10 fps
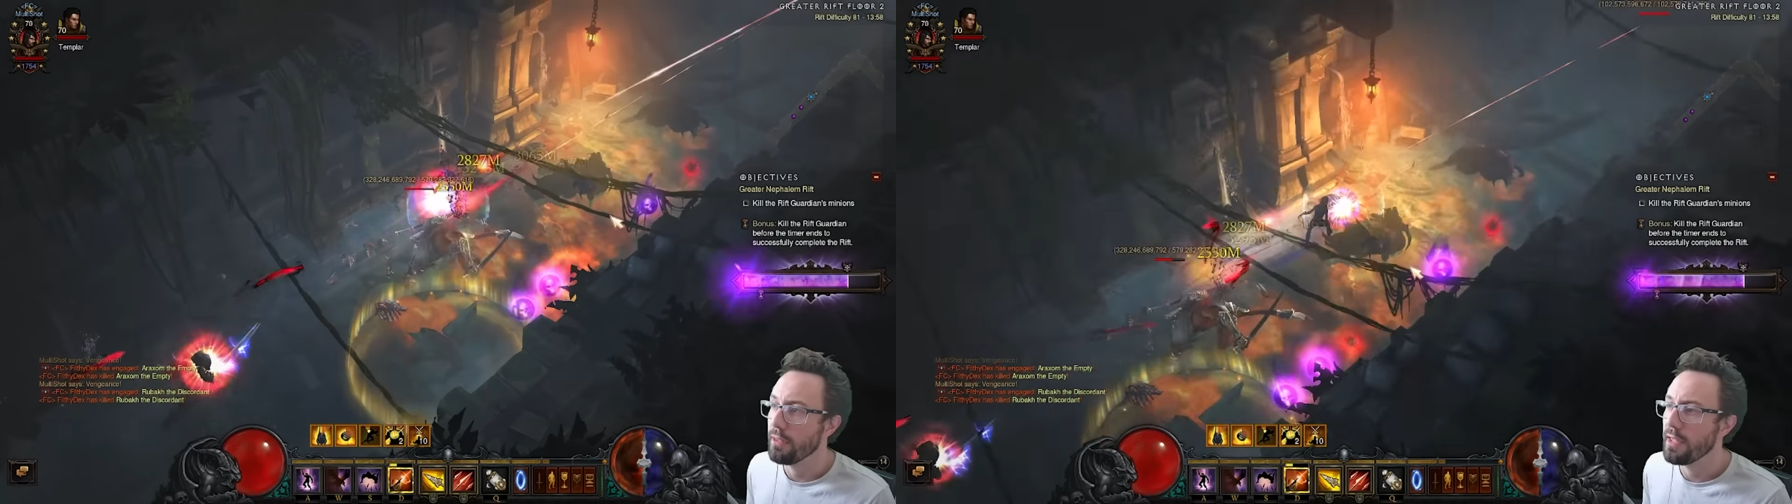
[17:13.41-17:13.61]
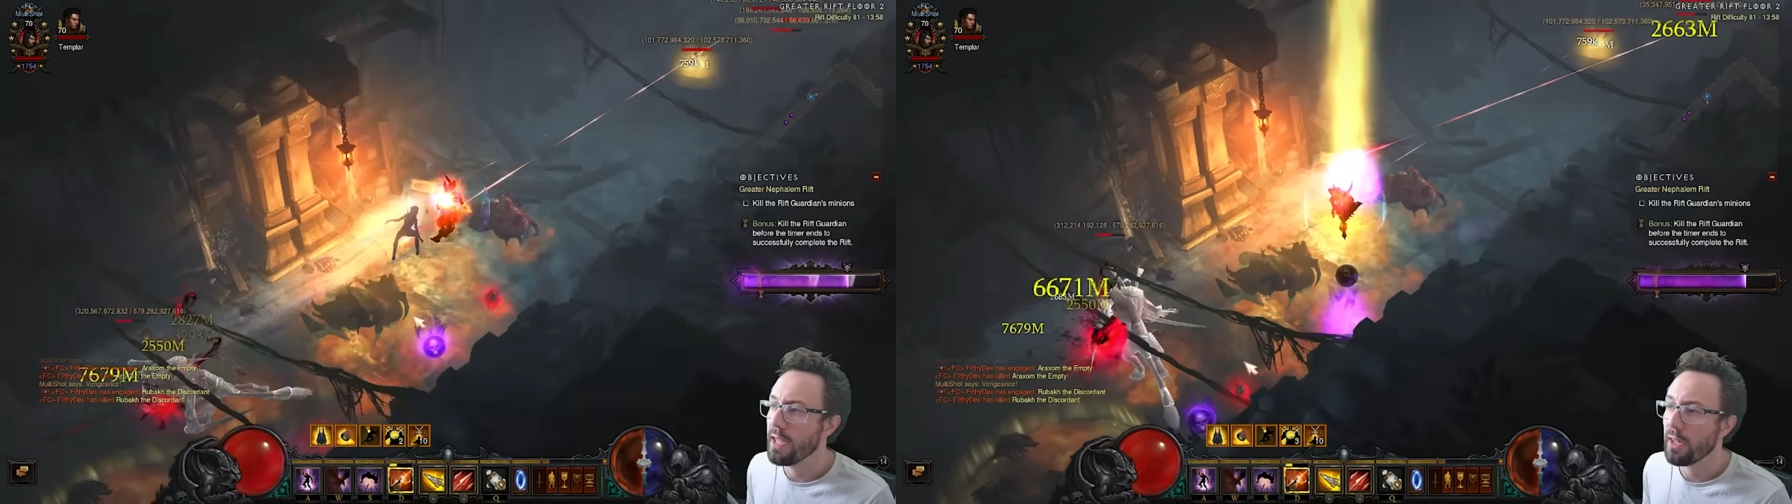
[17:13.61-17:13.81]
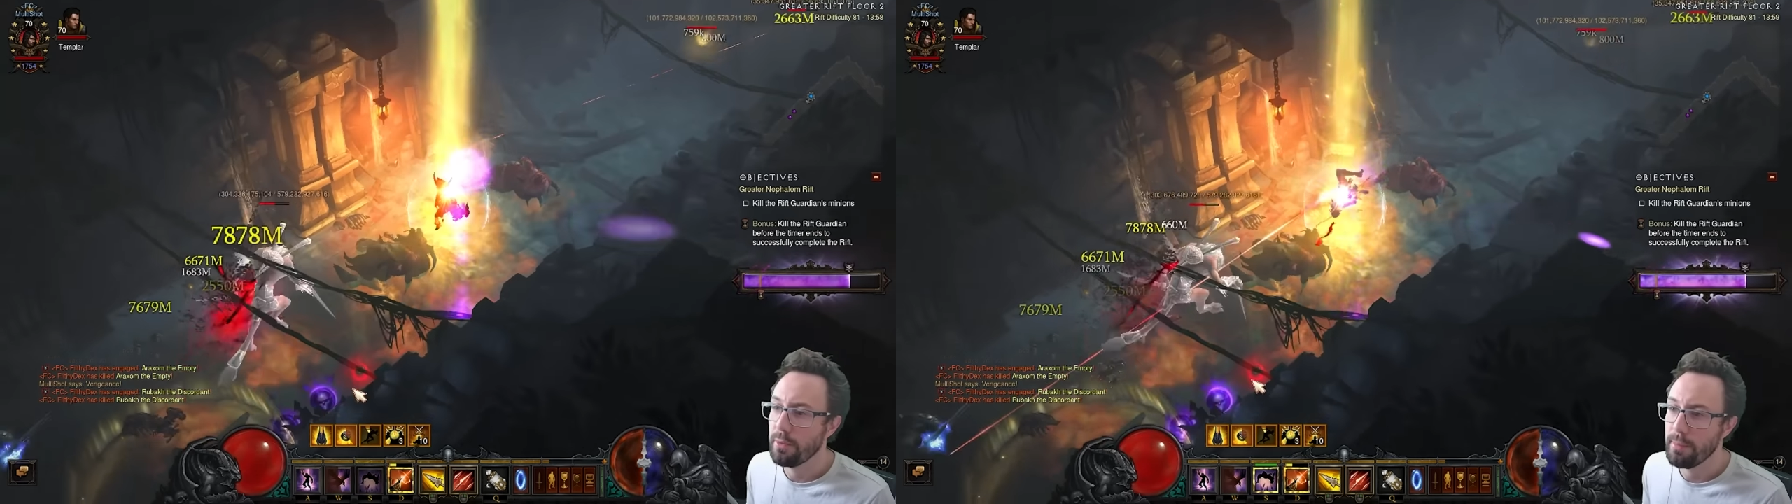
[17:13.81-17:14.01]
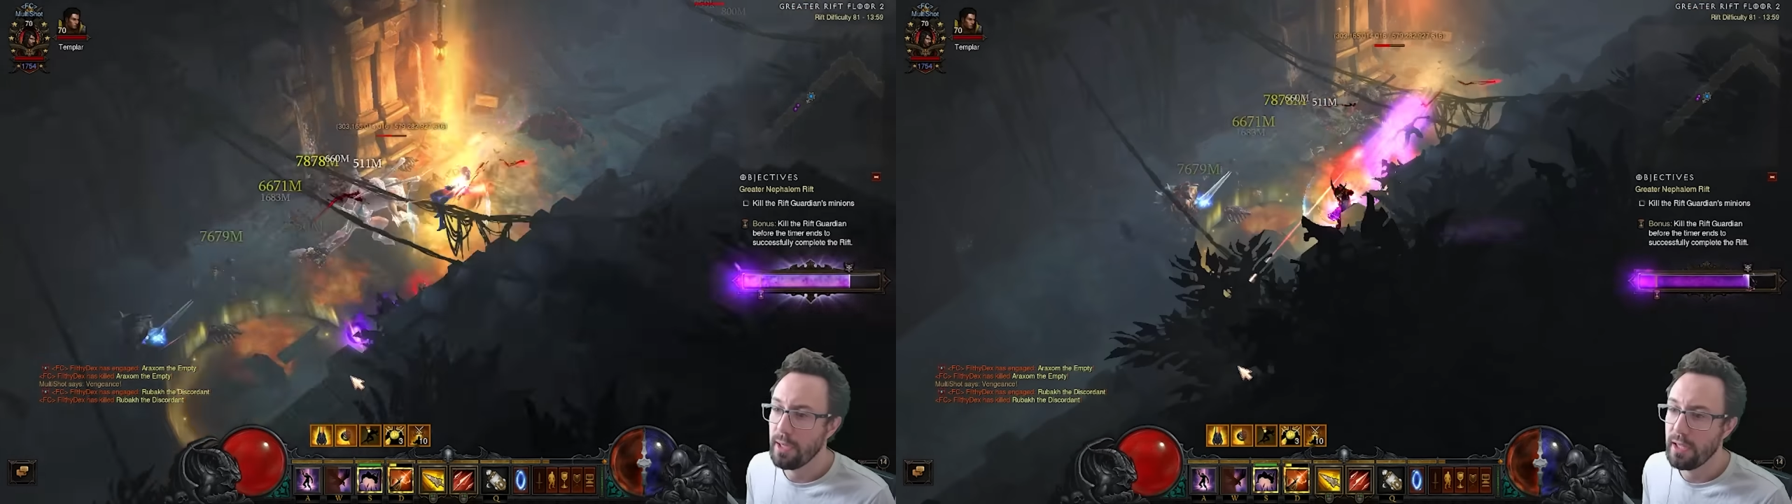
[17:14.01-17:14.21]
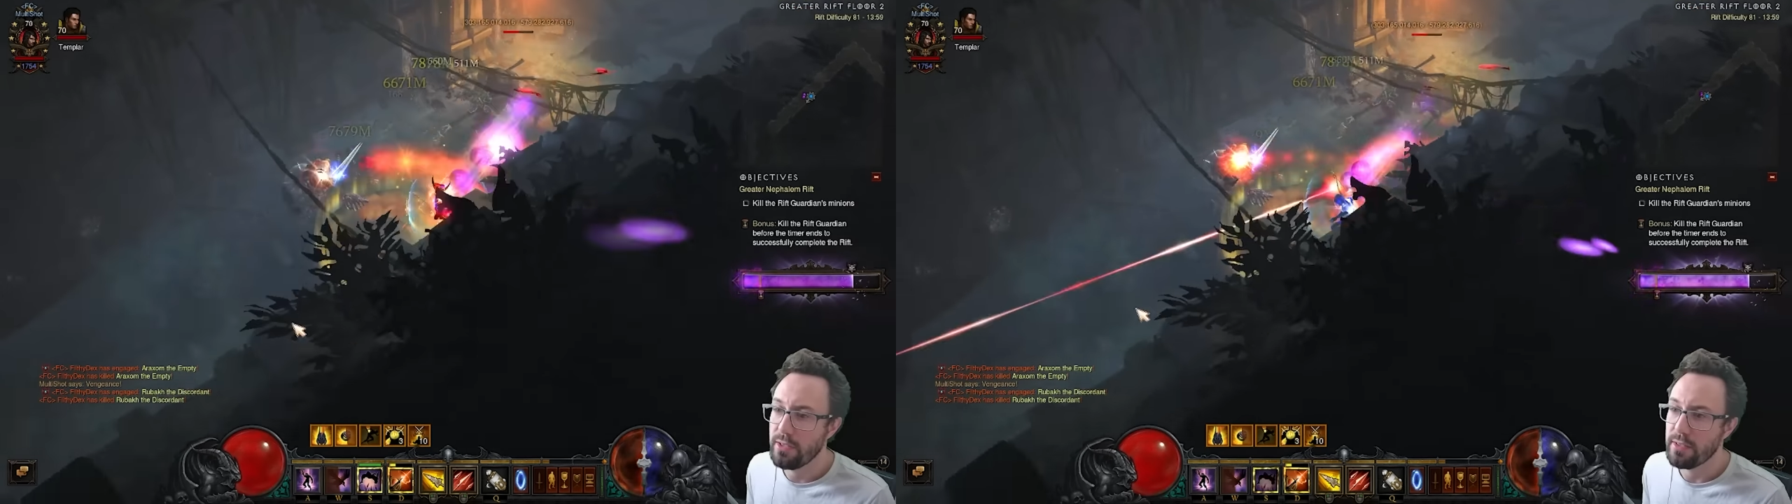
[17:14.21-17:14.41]
like
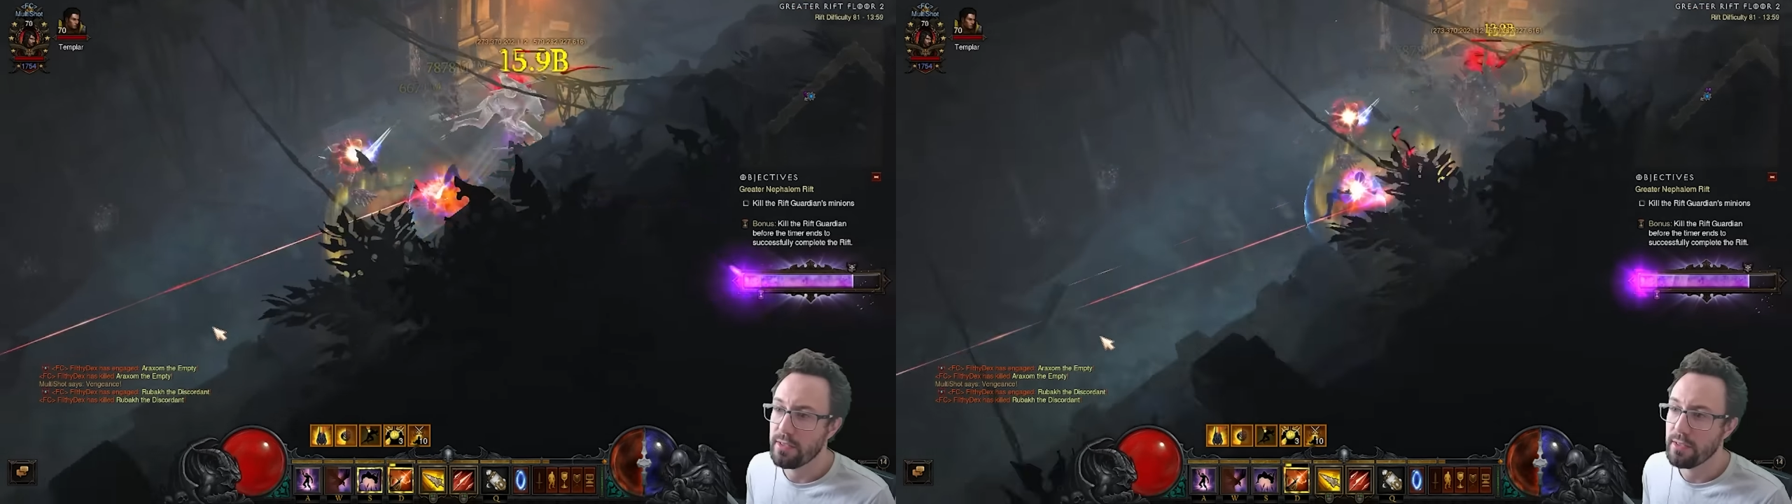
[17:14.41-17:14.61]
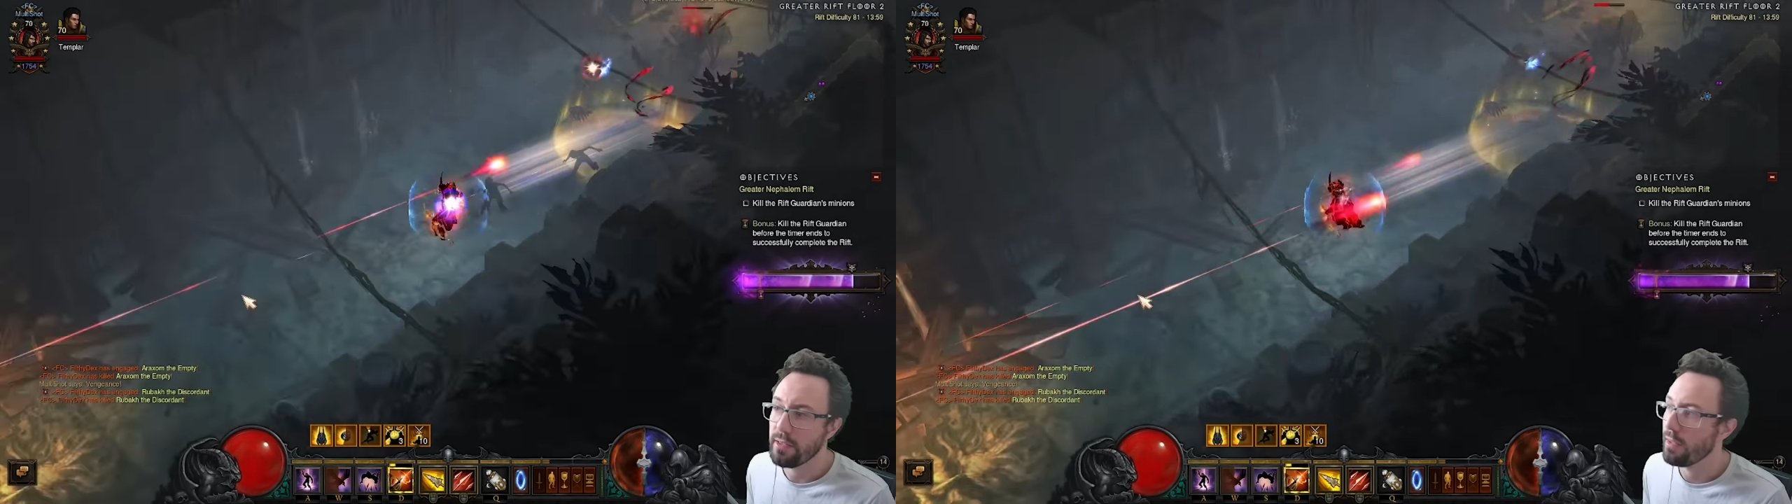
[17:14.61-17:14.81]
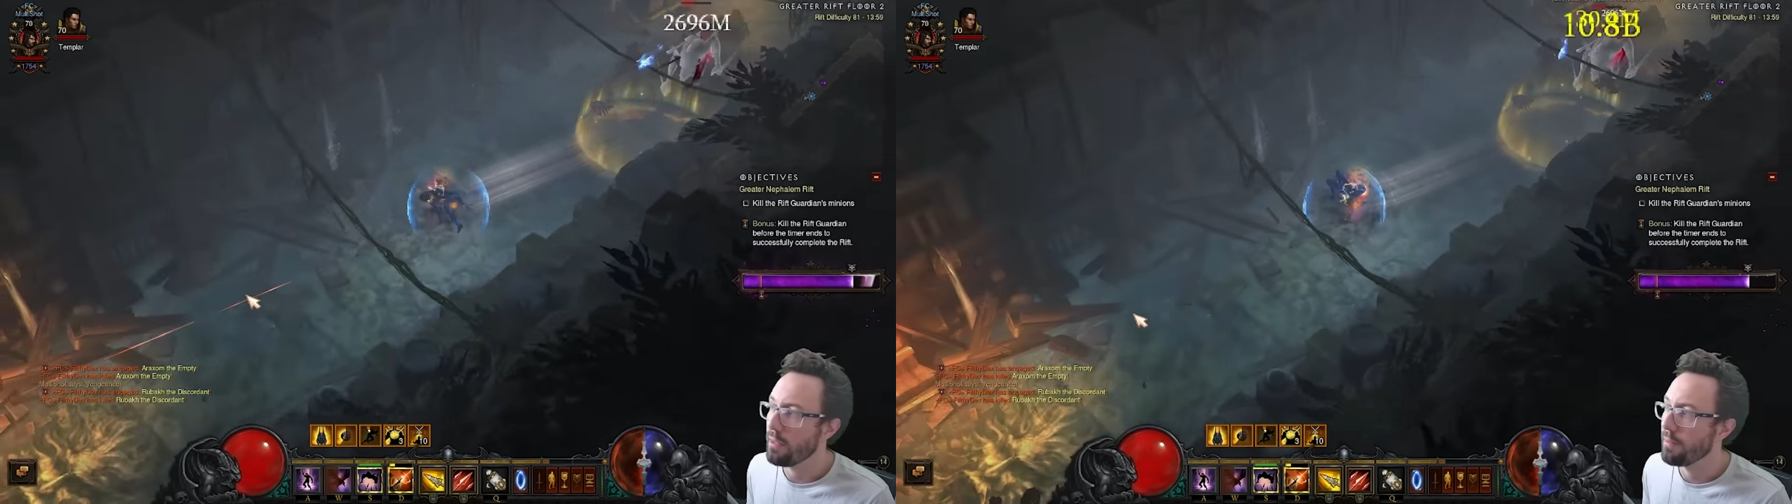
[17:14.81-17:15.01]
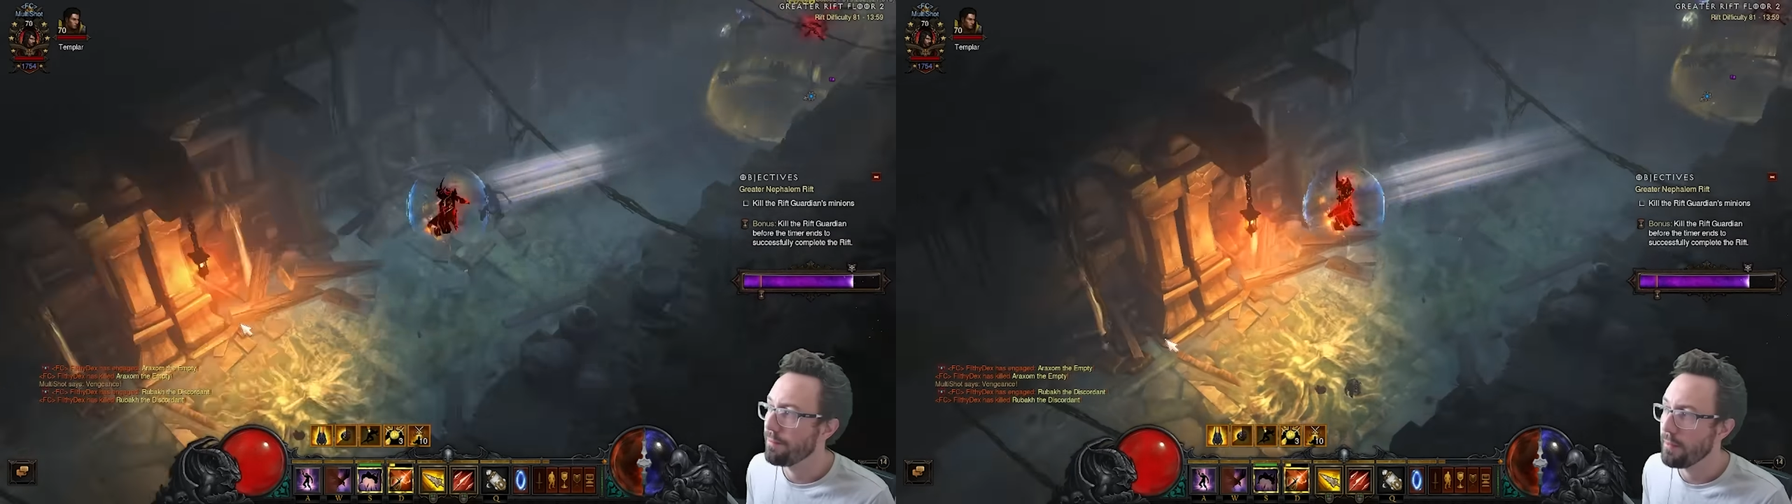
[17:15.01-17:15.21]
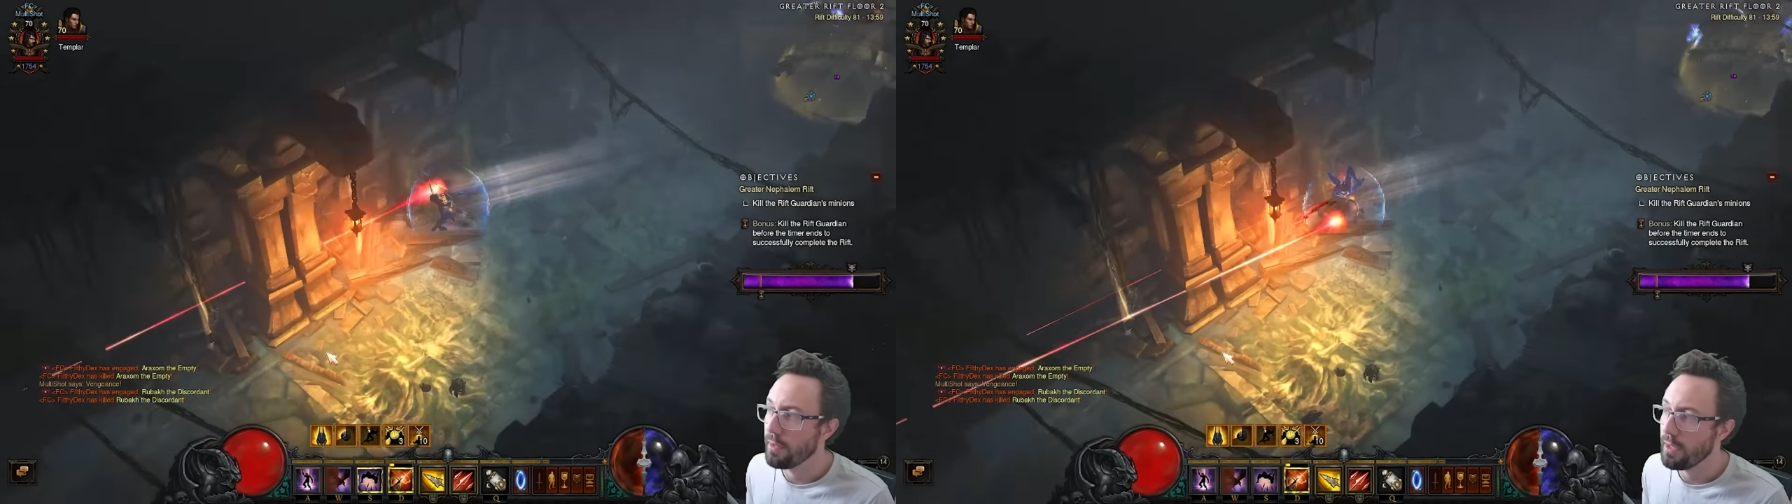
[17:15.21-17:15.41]
Necromage
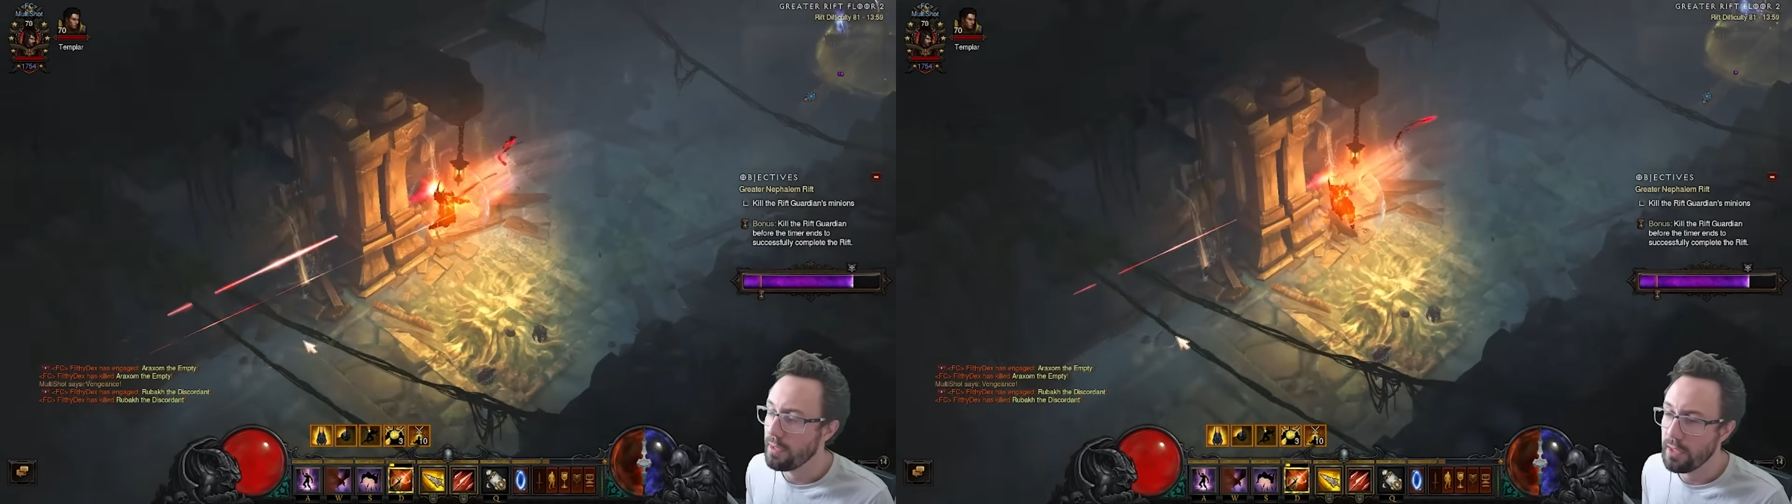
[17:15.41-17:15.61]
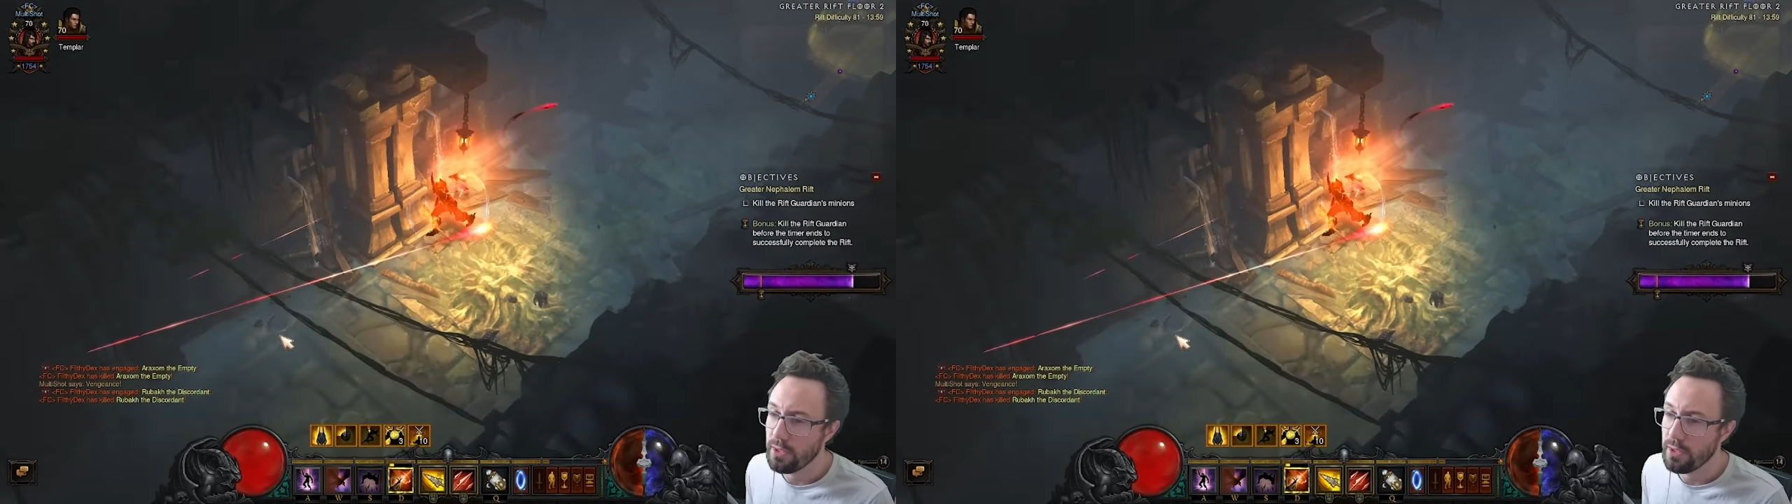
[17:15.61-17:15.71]
is